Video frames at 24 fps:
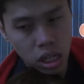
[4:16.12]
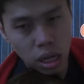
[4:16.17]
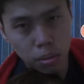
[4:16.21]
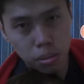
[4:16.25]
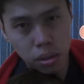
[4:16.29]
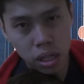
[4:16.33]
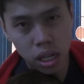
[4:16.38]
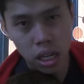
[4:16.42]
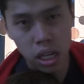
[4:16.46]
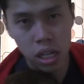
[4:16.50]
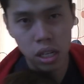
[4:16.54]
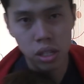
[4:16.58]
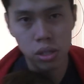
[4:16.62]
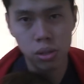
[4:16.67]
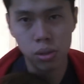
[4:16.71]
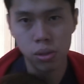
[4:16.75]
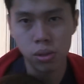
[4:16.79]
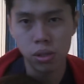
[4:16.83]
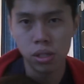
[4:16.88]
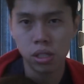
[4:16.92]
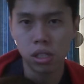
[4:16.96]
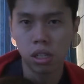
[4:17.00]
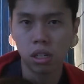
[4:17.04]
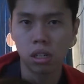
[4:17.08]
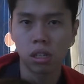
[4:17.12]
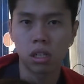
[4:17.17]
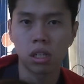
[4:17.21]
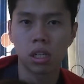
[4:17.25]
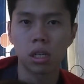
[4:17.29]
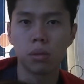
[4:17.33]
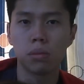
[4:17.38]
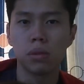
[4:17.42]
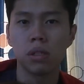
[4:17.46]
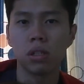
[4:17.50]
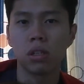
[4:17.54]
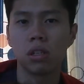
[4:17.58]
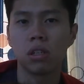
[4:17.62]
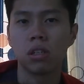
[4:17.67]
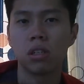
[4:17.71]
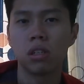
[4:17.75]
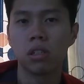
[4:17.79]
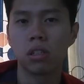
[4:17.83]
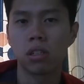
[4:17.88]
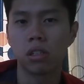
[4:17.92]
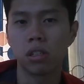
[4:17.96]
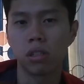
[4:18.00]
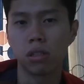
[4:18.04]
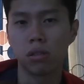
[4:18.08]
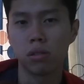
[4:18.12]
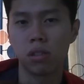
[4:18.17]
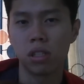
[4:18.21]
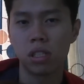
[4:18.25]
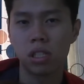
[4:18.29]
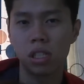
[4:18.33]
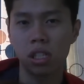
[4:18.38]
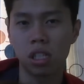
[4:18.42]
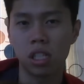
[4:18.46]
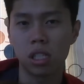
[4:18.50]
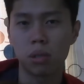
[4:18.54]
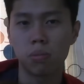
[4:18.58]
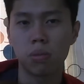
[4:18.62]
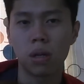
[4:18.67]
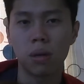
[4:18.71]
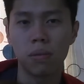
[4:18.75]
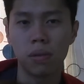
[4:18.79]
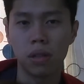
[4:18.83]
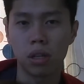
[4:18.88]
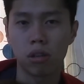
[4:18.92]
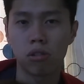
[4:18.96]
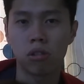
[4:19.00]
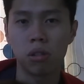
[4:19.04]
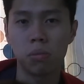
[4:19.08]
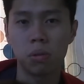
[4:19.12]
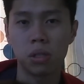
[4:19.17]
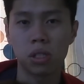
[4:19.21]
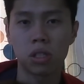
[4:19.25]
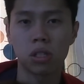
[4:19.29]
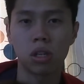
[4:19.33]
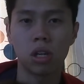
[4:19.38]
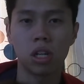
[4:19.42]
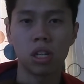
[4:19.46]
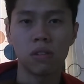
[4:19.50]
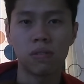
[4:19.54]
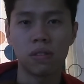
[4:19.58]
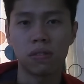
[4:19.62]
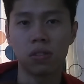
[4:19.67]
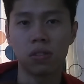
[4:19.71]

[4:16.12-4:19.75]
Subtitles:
complicated toys that are going to come along. This thing is probably the creepiest doll I've